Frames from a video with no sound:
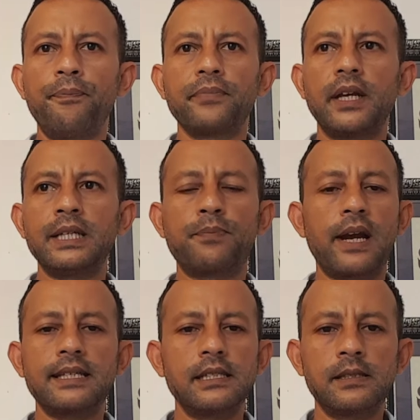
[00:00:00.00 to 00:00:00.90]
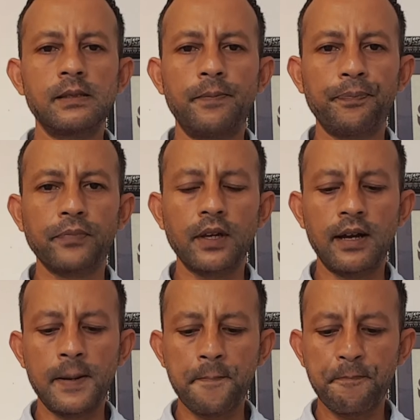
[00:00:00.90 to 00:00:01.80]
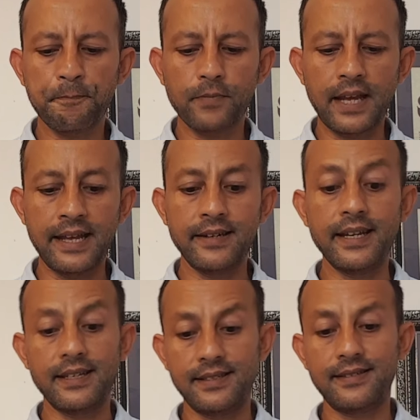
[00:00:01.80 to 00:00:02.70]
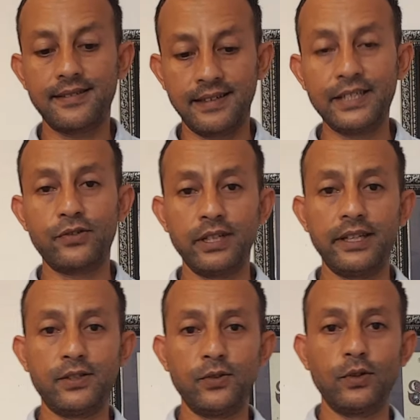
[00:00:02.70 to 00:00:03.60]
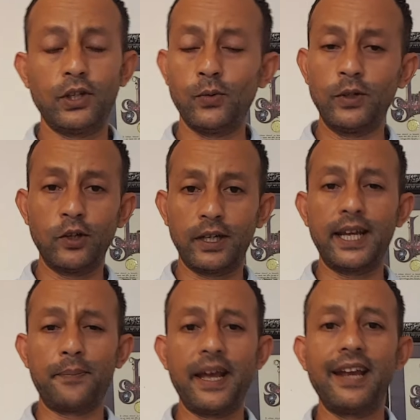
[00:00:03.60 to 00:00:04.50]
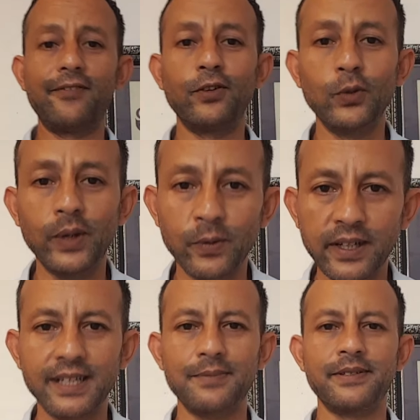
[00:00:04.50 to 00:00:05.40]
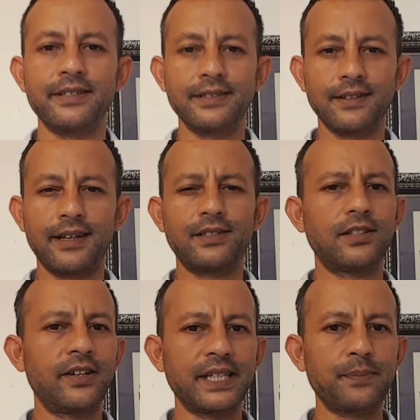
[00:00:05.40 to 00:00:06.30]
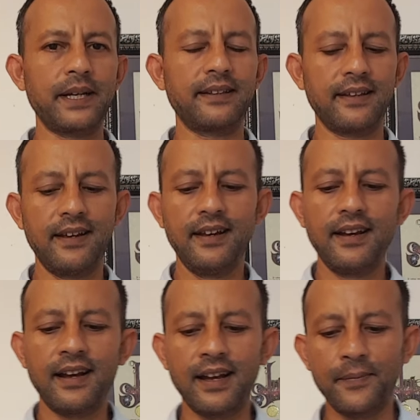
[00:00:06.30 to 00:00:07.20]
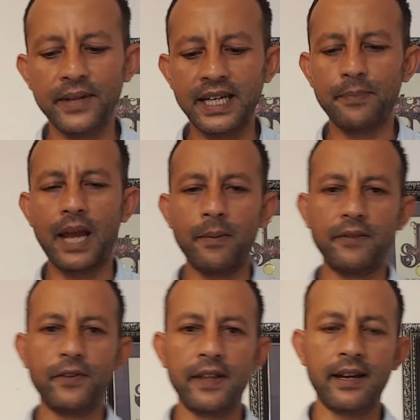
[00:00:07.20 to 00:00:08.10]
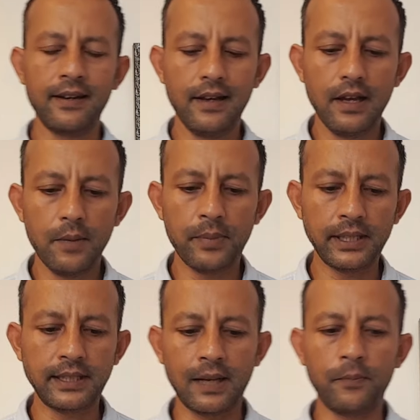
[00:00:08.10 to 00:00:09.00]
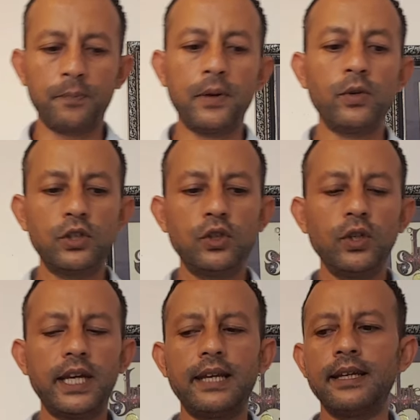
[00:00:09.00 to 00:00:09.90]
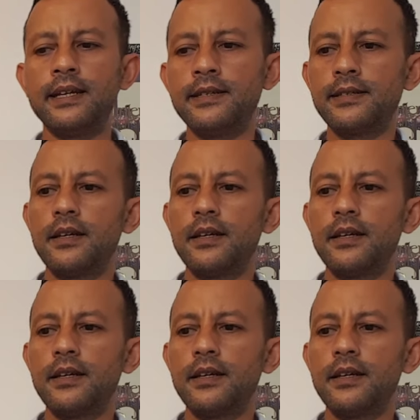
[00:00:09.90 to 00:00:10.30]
it's priceless. And yes, literally too, you will not get paid for doing work experience, okay? So don't expect any payment for that. But what you do get is,